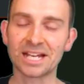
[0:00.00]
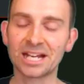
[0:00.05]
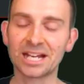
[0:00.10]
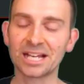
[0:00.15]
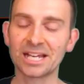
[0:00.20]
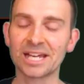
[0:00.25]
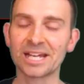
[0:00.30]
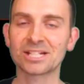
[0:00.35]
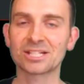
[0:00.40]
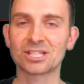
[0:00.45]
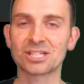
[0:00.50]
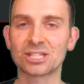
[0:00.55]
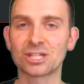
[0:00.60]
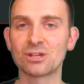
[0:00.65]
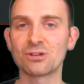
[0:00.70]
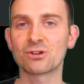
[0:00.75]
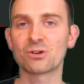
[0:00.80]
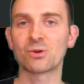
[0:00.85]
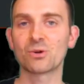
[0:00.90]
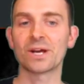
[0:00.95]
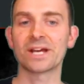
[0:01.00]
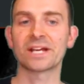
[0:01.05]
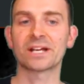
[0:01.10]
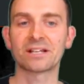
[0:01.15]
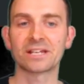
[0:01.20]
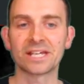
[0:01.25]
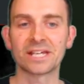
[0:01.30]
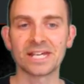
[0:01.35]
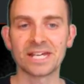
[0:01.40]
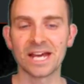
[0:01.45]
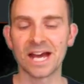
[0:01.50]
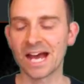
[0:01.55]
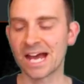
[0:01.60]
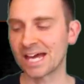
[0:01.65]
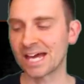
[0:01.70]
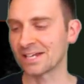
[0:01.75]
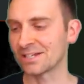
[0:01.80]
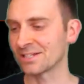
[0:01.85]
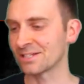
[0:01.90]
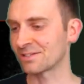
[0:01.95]
clicked too quickly,
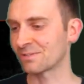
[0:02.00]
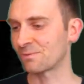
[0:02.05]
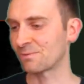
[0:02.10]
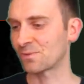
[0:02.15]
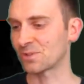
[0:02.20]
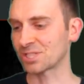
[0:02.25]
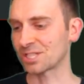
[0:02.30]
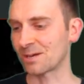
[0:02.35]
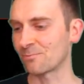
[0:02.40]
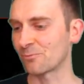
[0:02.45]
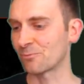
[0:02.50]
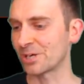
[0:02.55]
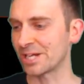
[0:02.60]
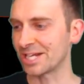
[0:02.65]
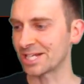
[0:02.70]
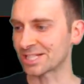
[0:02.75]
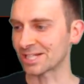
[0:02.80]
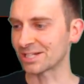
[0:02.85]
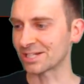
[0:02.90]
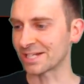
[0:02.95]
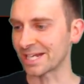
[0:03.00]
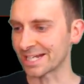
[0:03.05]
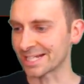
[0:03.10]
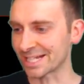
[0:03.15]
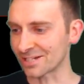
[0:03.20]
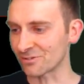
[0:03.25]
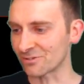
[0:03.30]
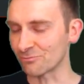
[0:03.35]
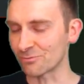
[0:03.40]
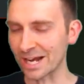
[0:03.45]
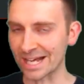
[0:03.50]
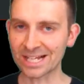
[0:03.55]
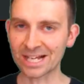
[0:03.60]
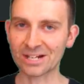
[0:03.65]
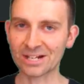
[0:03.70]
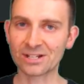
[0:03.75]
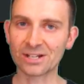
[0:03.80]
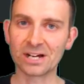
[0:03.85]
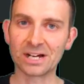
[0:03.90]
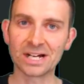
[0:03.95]
and for some reason, it didn't
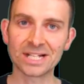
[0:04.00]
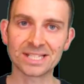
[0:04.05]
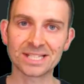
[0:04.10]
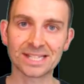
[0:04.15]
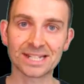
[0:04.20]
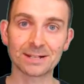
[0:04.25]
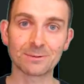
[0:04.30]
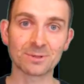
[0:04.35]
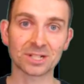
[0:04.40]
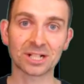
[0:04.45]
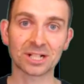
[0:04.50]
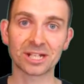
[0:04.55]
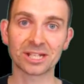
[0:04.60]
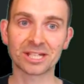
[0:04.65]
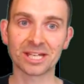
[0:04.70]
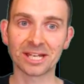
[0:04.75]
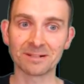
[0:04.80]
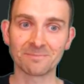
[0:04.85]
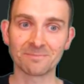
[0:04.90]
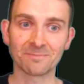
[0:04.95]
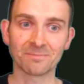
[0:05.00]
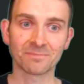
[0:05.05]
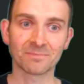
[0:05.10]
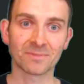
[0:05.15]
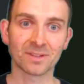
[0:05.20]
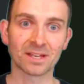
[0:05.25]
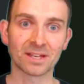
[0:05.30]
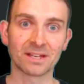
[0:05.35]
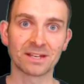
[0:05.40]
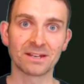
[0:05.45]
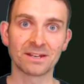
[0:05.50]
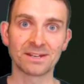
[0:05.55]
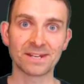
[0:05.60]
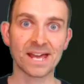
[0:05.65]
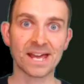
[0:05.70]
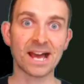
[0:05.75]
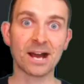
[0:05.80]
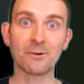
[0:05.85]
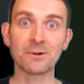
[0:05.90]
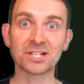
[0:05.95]
recognize that it was clicking.
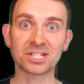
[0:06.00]
Now it's